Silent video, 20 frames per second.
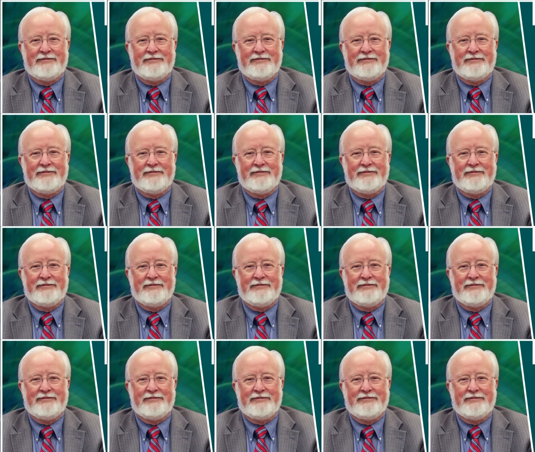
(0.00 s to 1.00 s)

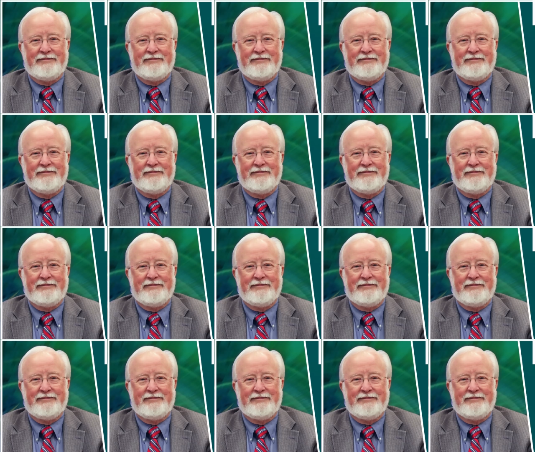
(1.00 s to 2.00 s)

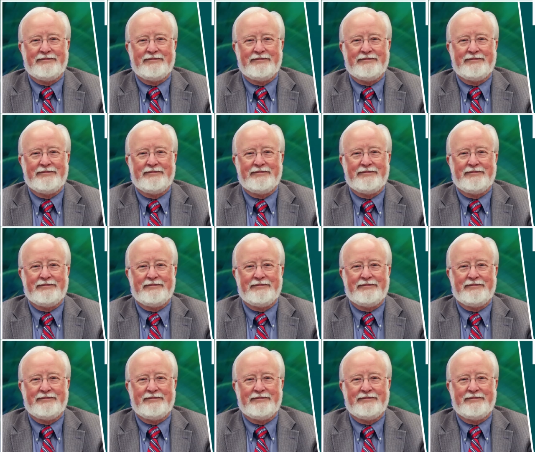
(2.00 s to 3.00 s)

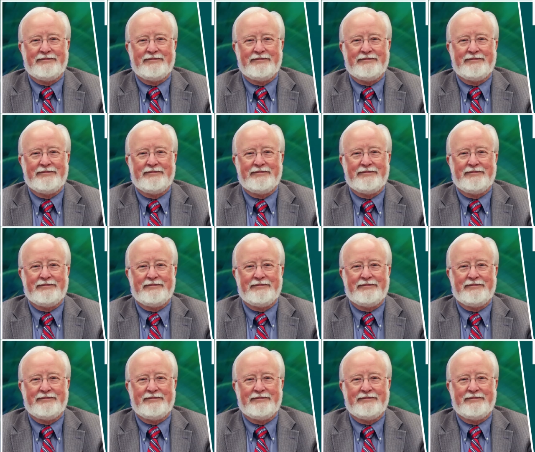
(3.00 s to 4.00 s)

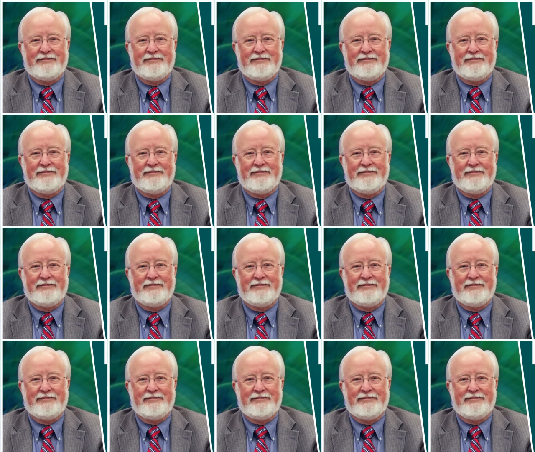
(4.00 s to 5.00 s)

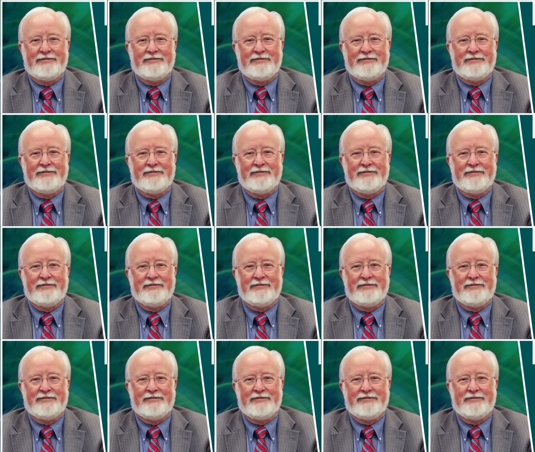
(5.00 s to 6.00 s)

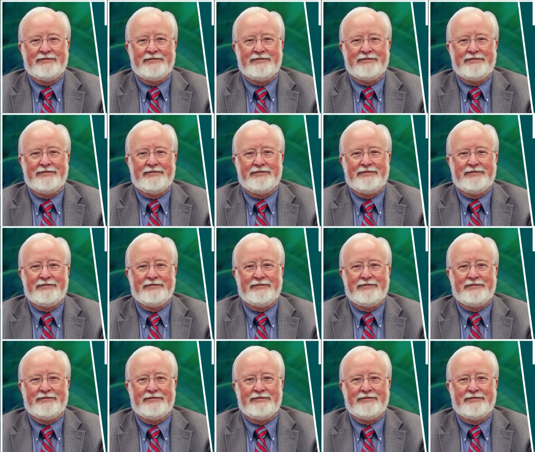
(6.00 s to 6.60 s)
(no lip movement)